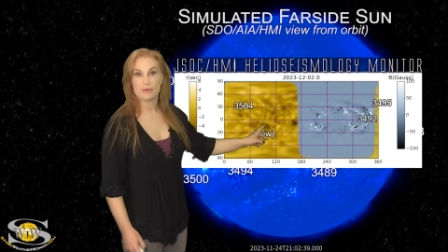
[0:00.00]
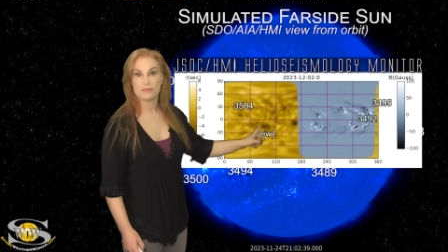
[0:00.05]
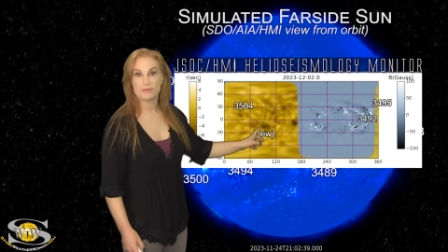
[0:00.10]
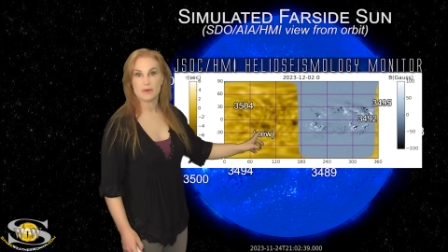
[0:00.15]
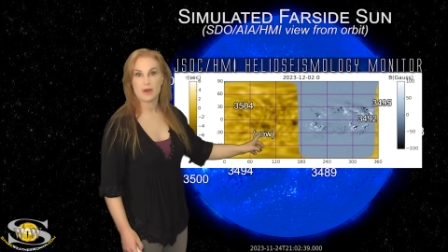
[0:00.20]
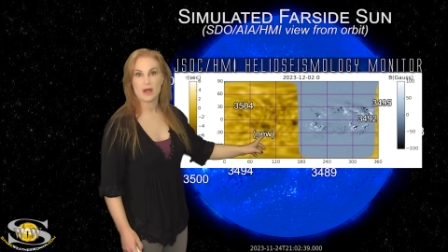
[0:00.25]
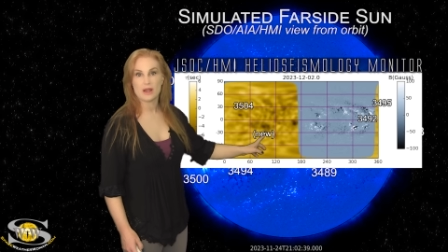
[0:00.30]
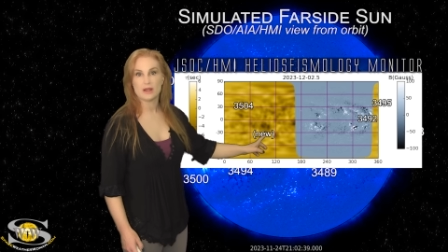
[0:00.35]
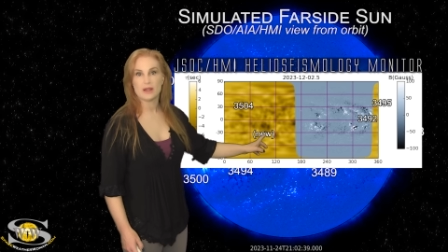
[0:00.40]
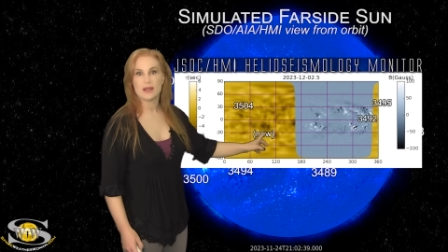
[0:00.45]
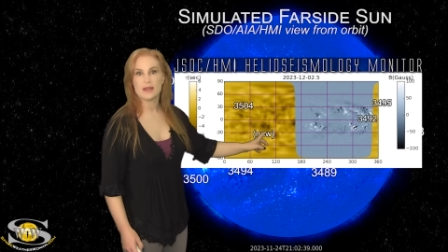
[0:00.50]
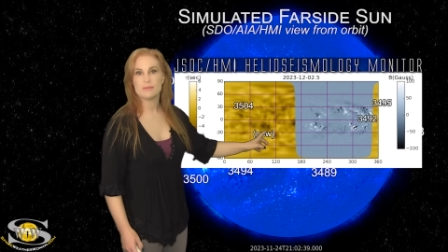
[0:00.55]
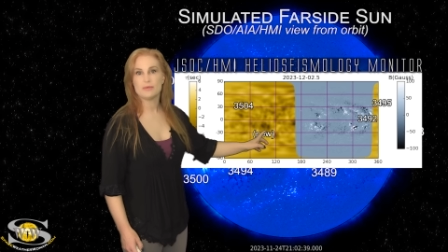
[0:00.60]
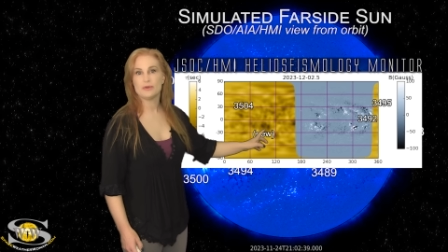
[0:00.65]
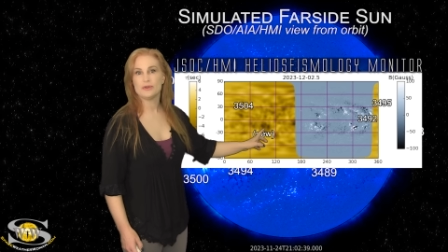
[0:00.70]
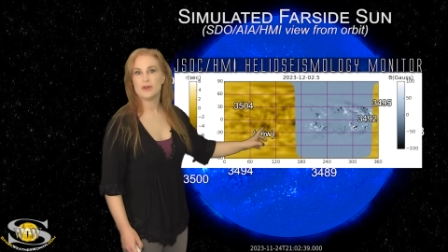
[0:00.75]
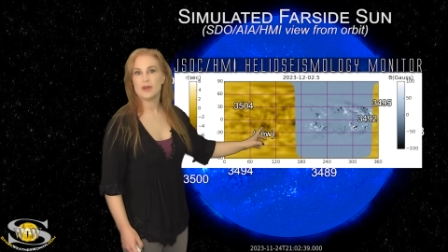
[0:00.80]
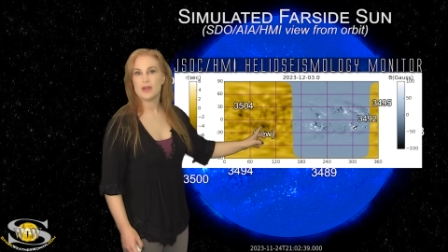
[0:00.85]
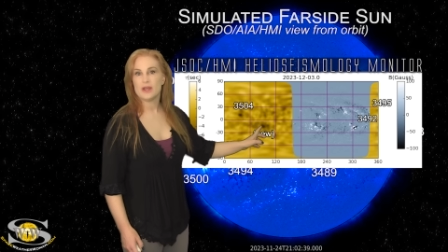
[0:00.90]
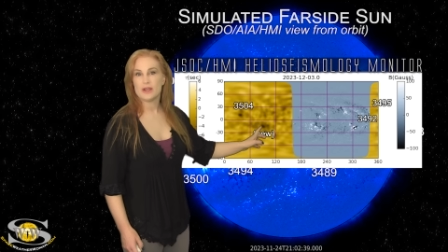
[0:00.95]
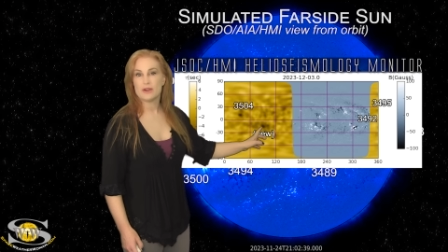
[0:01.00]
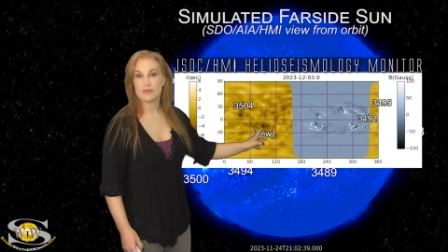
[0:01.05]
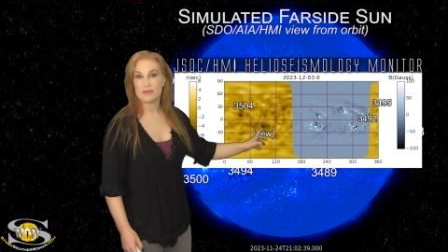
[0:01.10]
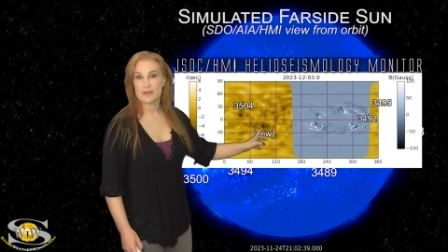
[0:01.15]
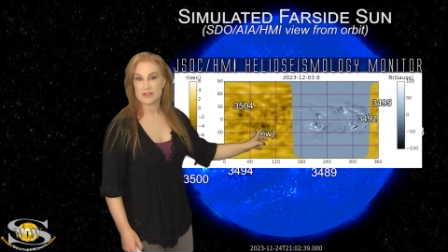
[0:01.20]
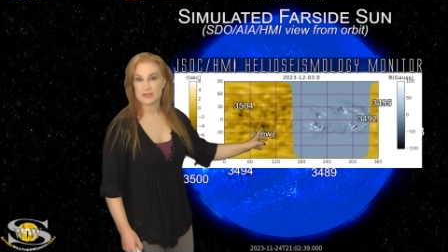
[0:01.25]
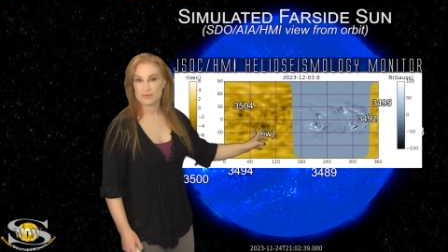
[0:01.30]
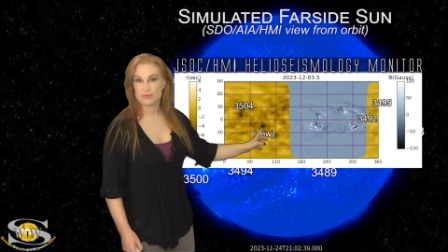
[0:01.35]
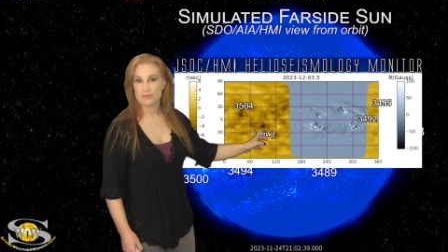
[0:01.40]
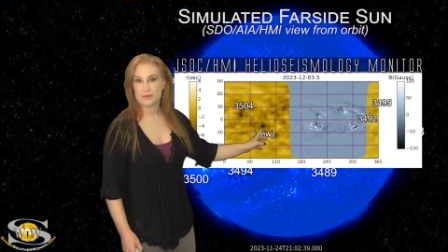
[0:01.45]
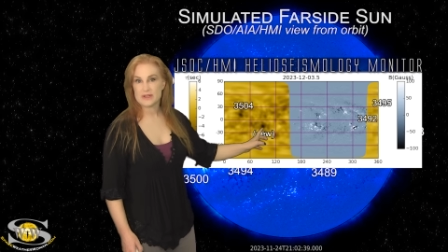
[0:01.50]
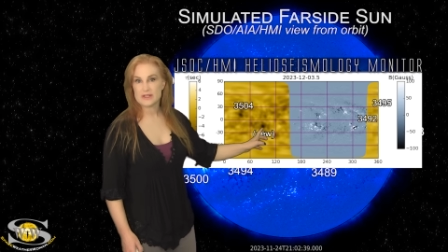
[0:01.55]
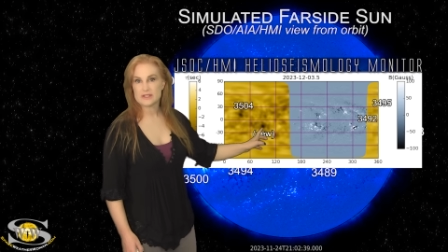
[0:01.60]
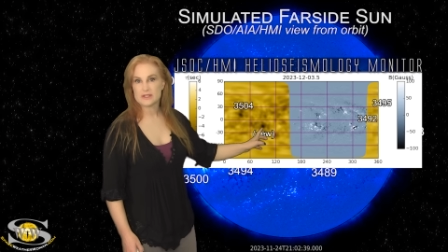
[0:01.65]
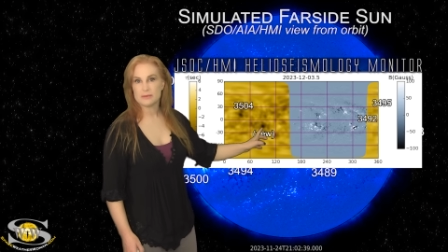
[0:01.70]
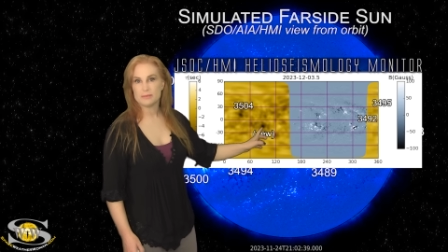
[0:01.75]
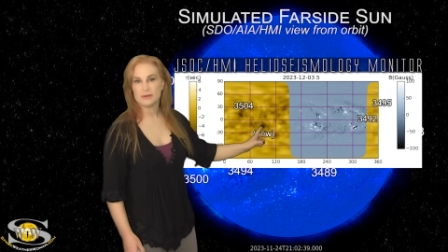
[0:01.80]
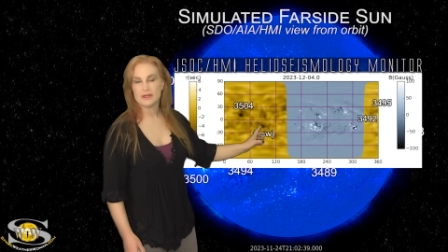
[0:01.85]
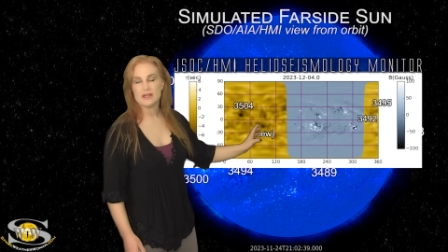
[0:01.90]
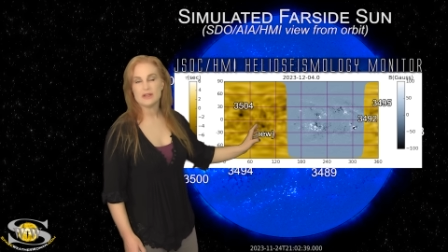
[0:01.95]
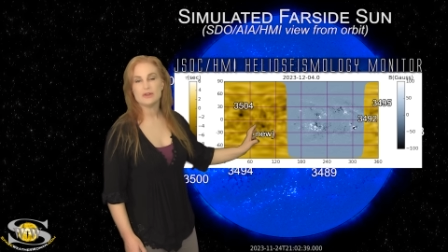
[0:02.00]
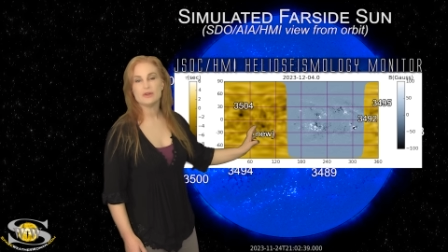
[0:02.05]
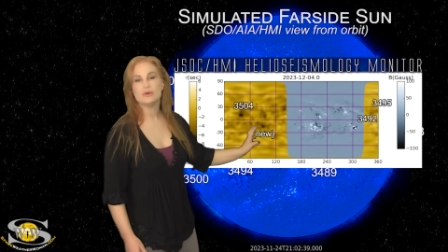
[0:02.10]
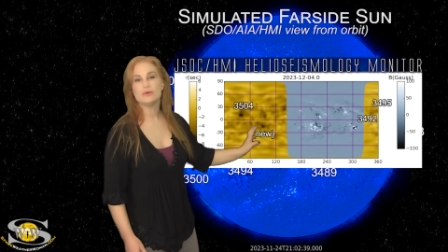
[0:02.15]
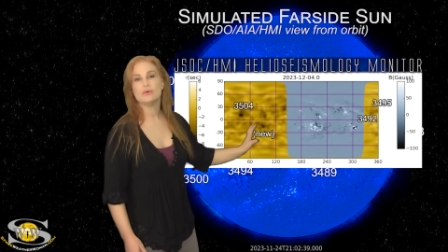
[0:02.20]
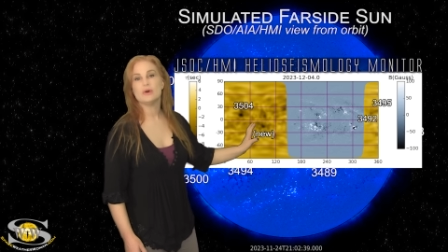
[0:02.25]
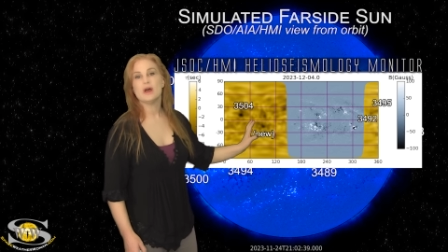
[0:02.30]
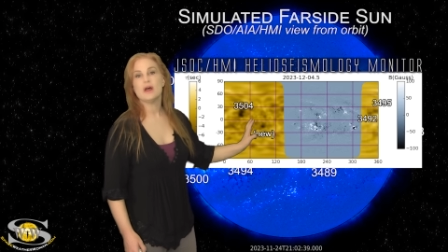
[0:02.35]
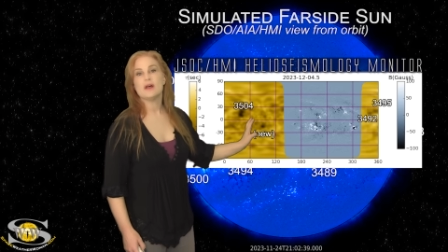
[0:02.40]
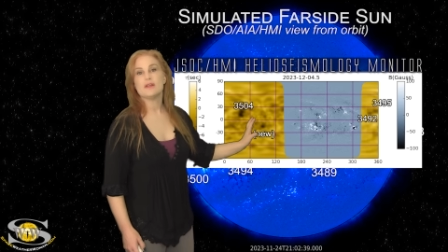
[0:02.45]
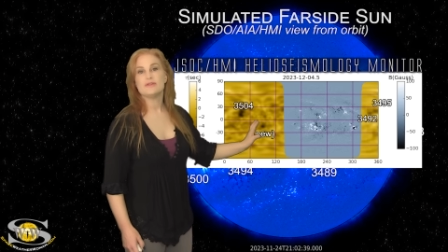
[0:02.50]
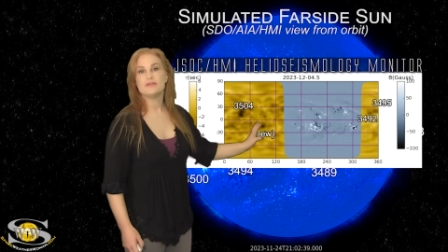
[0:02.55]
we've got labeled here that's reasonably new.